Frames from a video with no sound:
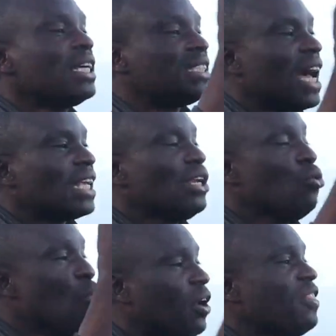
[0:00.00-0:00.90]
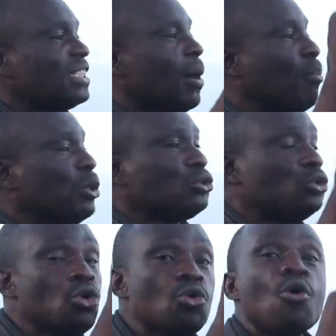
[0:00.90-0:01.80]
exactly what they're supposed to
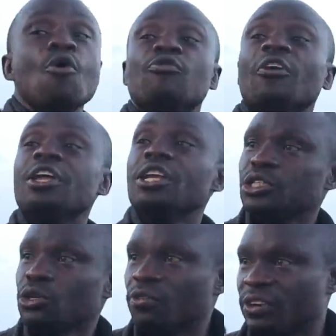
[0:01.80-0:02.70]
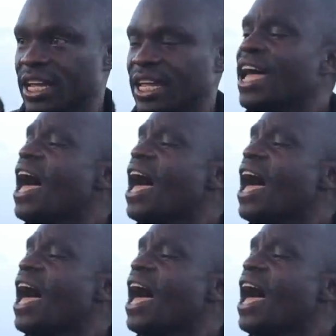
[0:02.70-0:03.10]
do for the nation of Kenya.